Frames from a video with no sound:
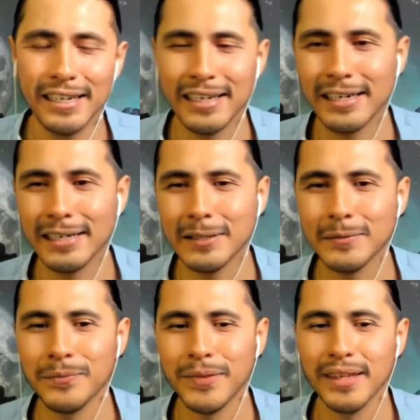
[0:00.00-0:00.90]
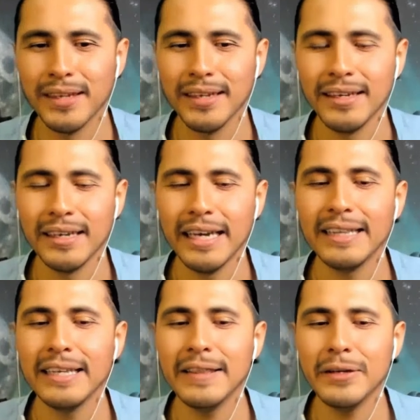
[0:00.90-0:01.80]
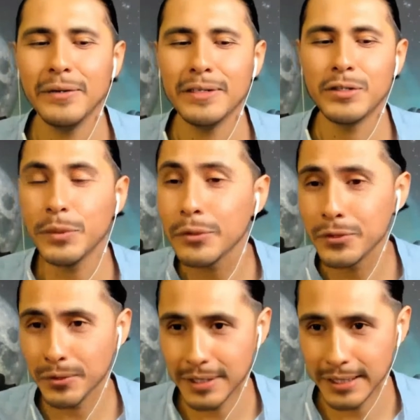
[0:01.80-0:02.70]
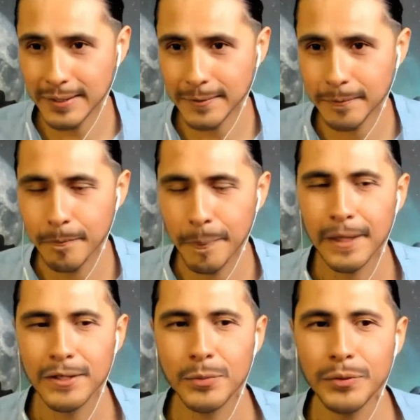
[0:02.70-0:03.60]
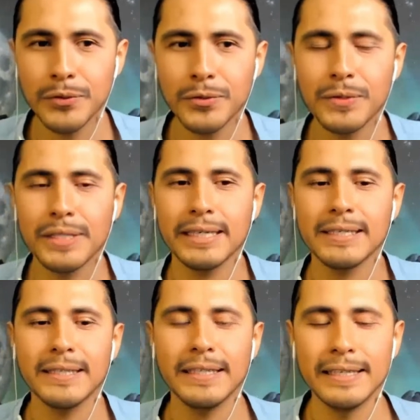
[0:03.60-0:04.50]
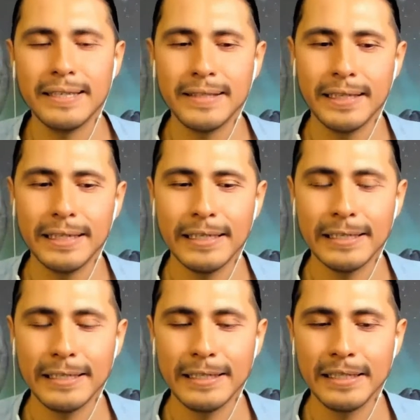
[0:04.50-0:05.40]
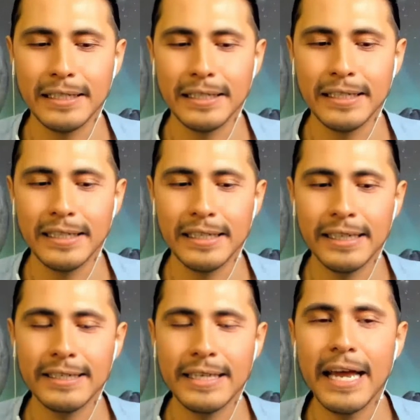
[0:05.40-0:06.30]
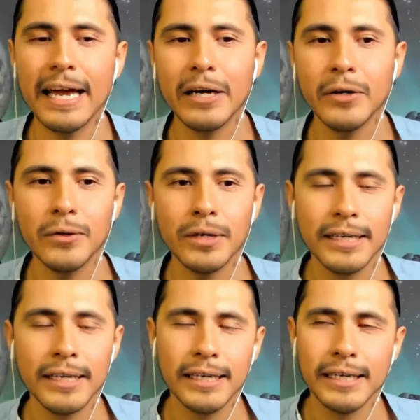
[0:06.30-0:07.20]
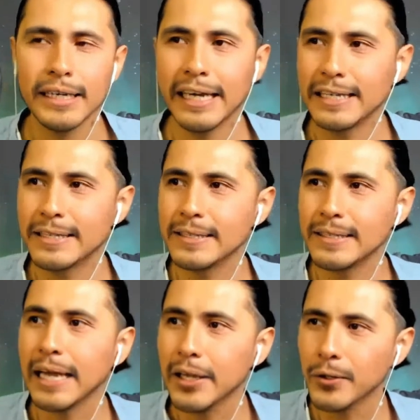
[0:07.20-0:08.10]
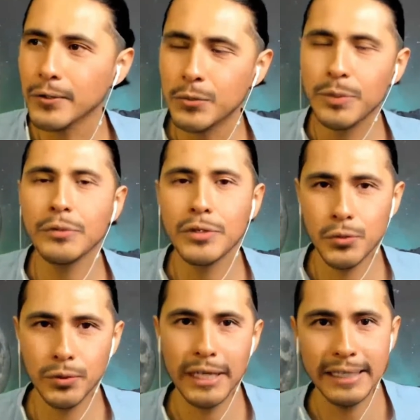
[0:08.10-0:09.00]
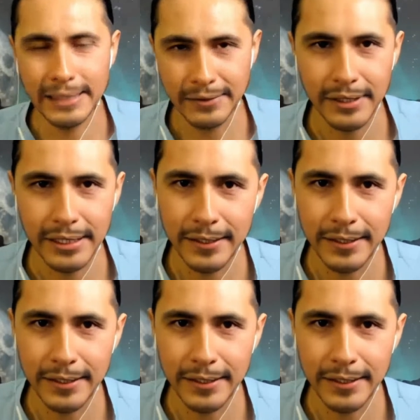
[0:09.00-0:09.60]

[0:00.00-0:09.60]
And then there is spiritual sex. Spiritual sex is now a psycho-spiritual activity.